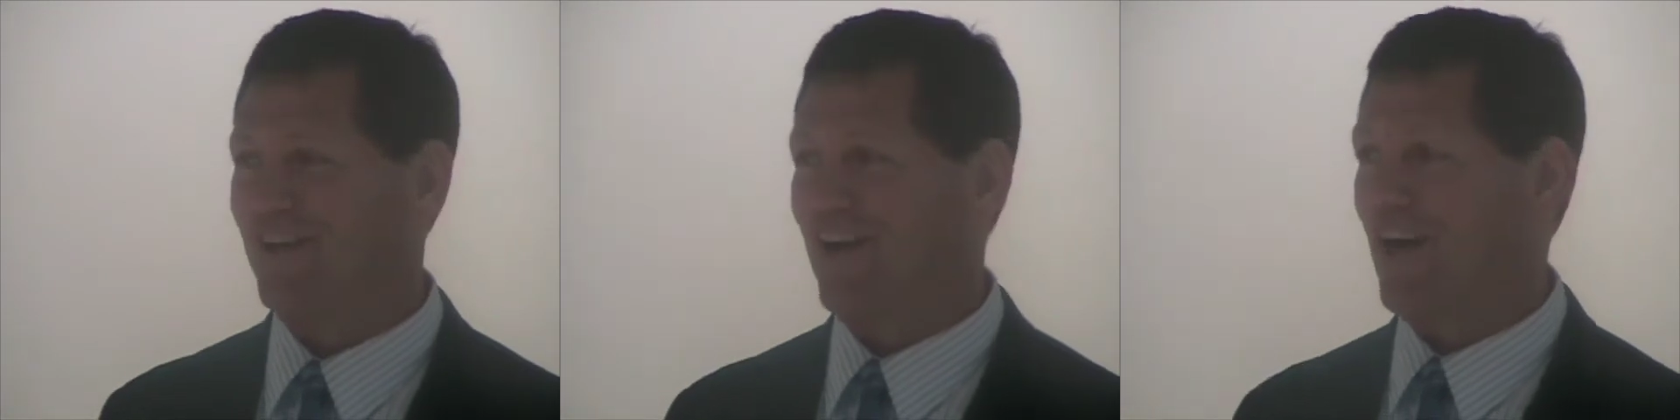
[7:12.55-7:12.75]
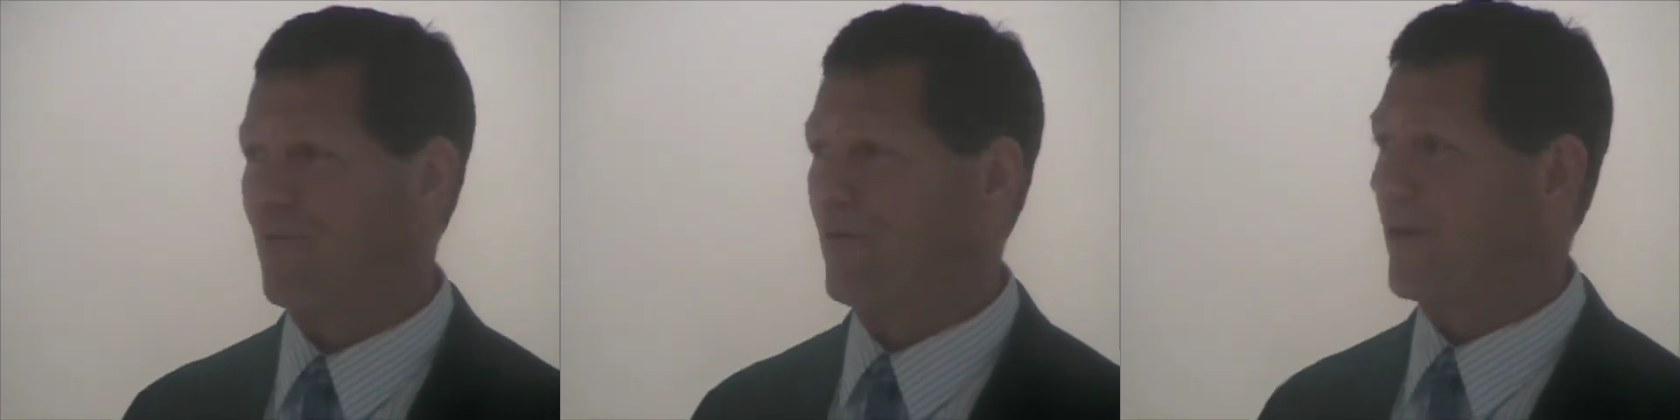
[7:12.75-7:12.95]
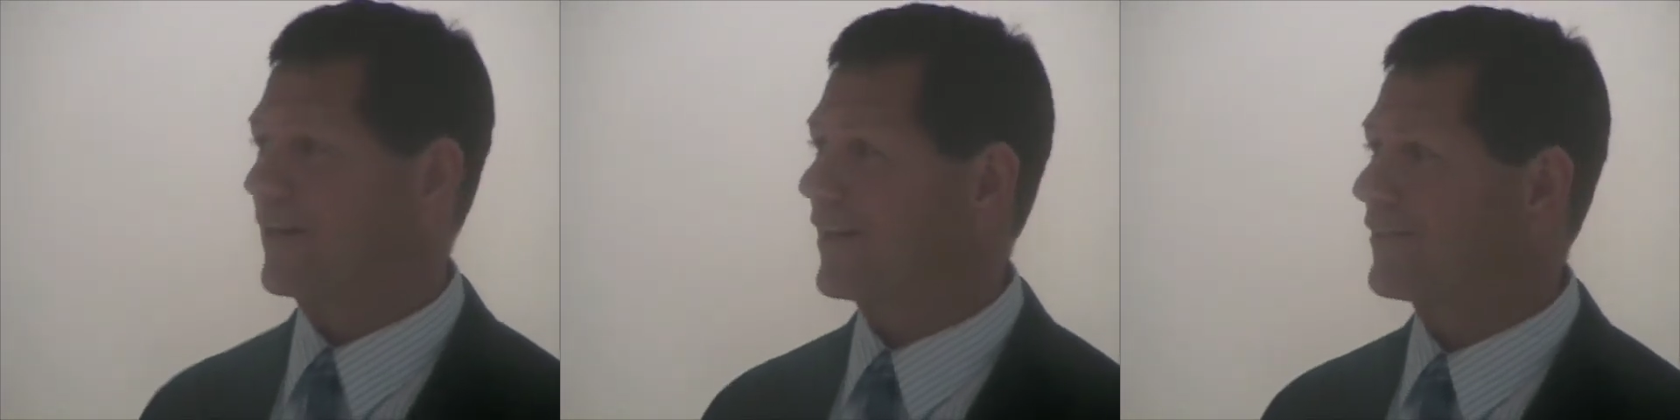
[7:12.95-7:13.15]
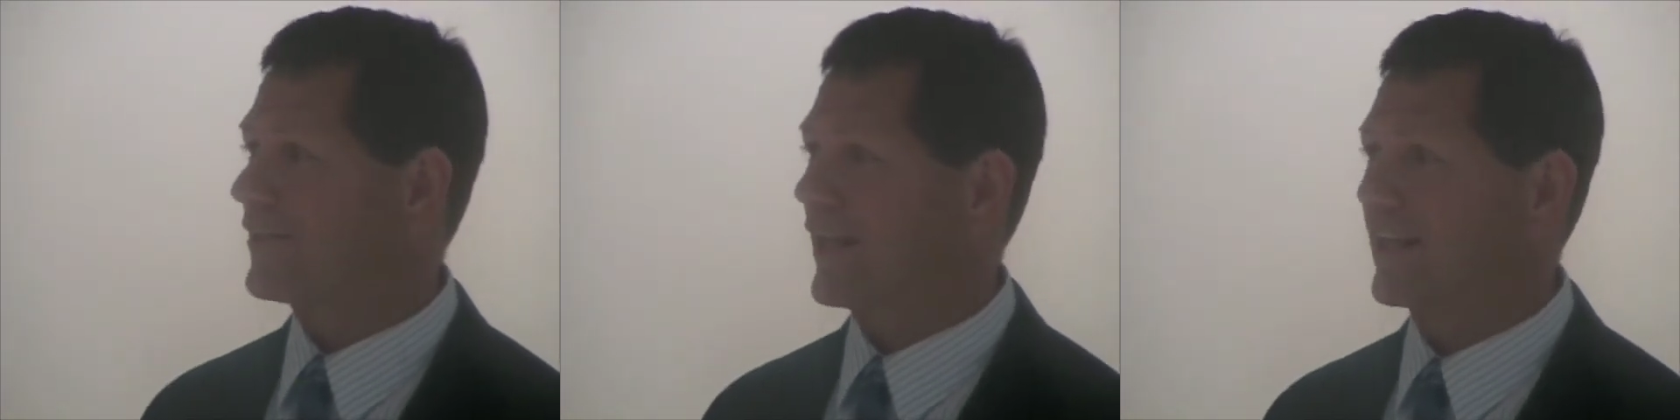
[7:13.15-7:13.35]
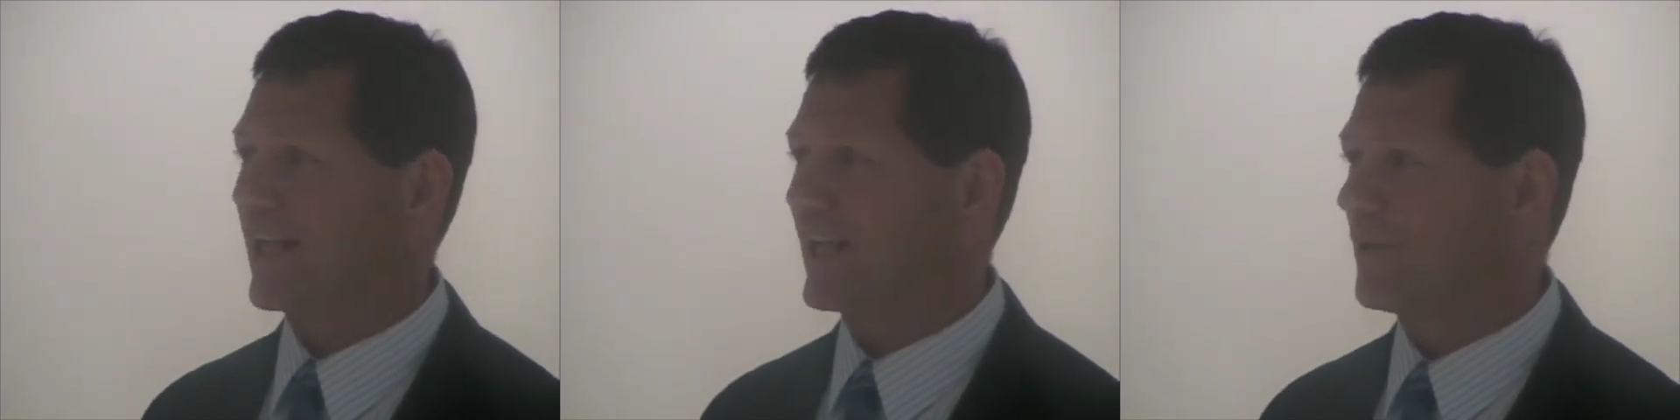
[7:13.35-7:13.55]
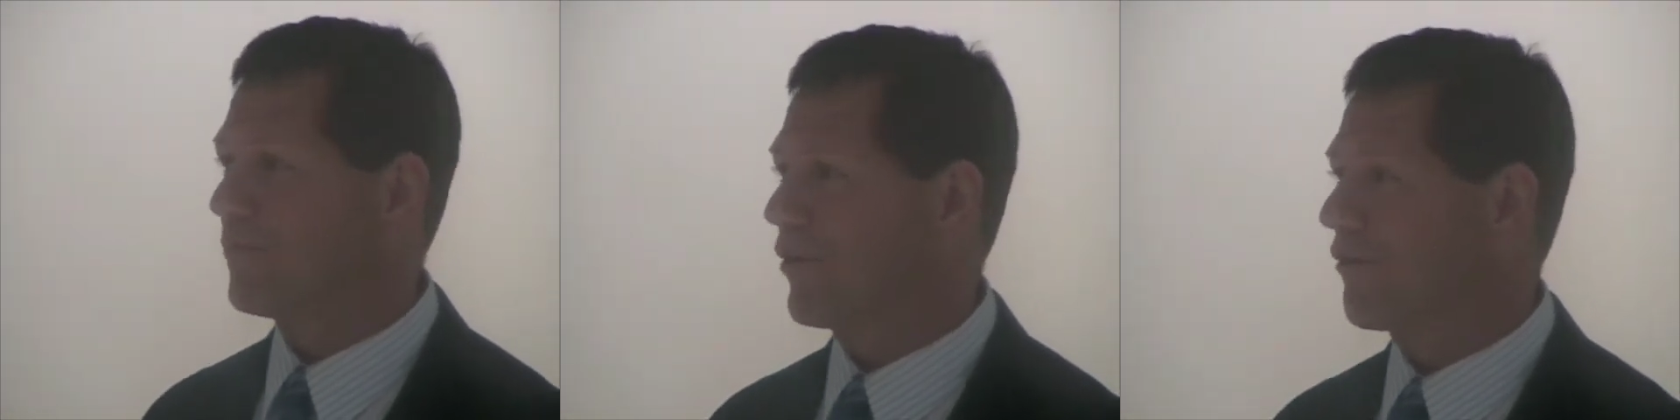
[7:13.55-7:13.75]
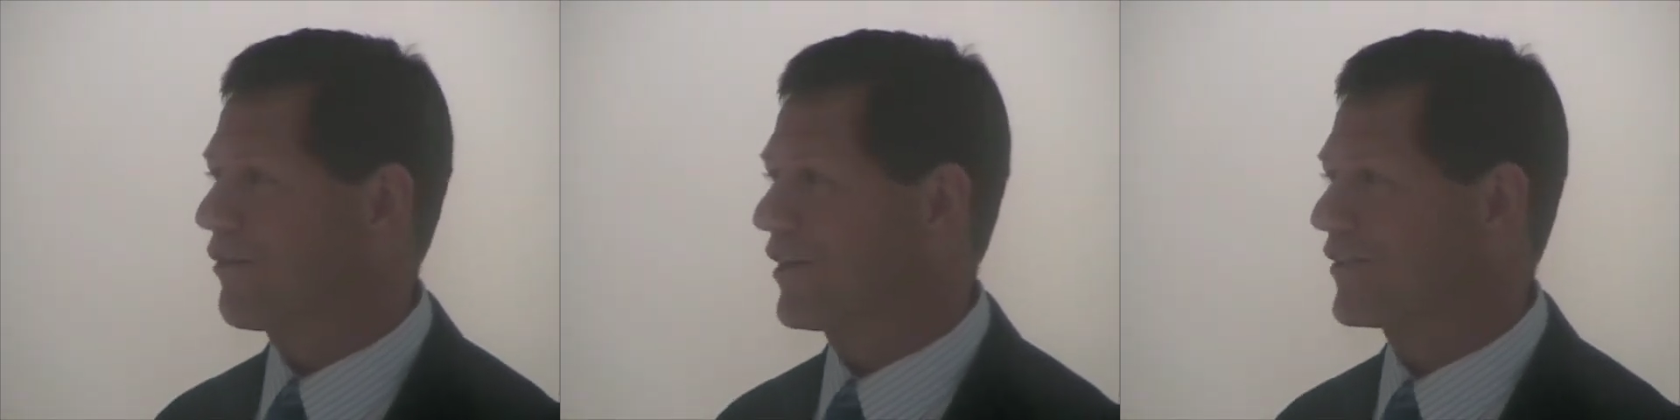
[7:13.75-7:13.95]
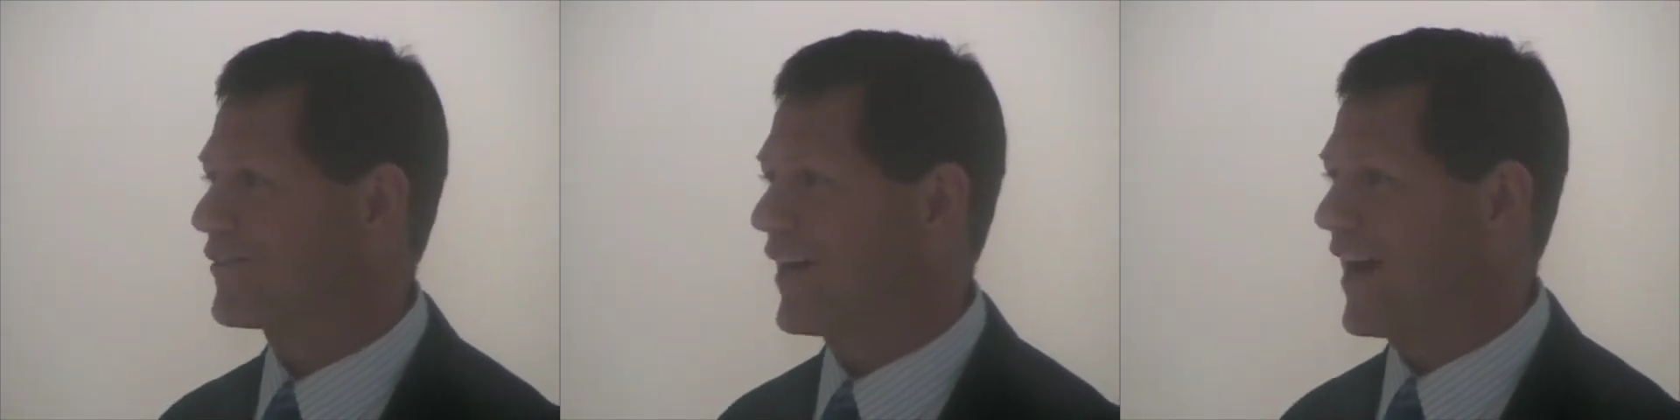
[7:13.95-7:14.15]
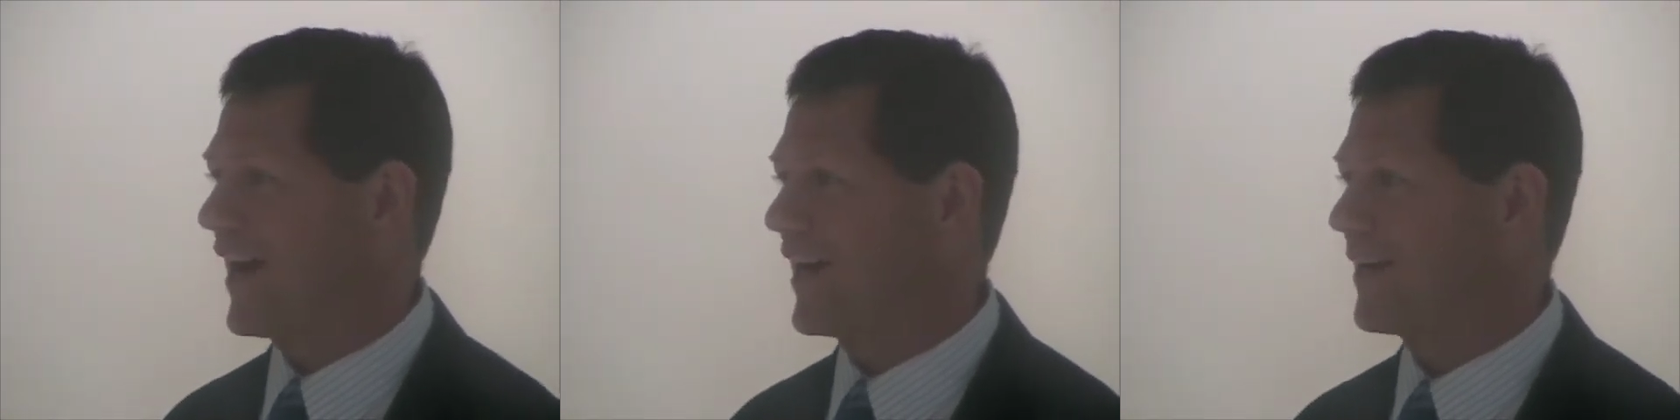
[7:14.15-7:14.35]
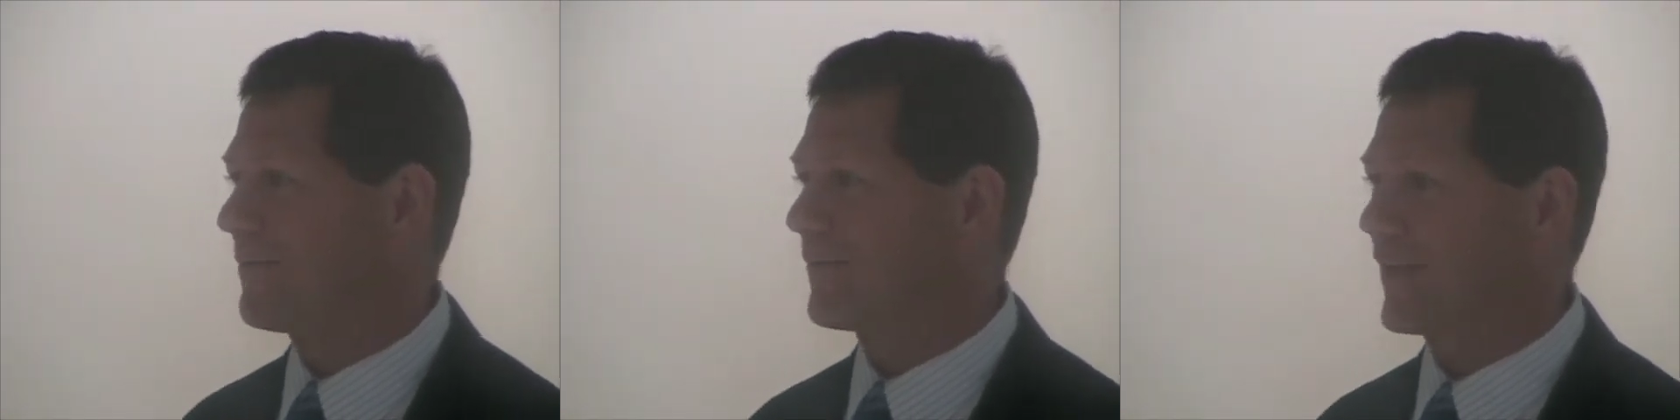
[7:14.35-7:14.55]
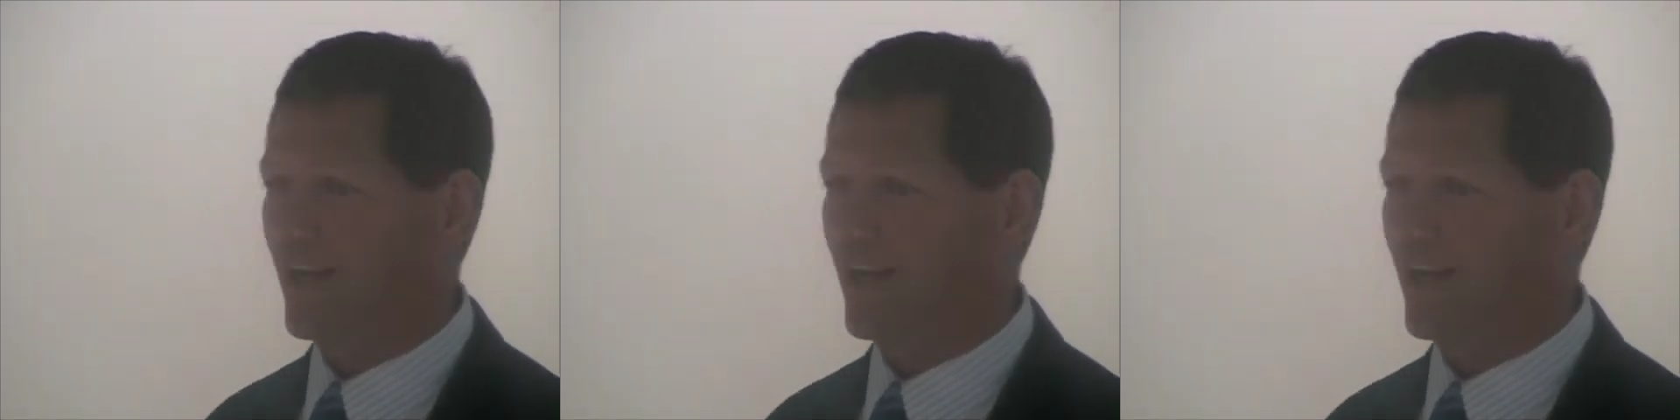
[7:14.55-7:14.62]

I'm not going to take any more of your time.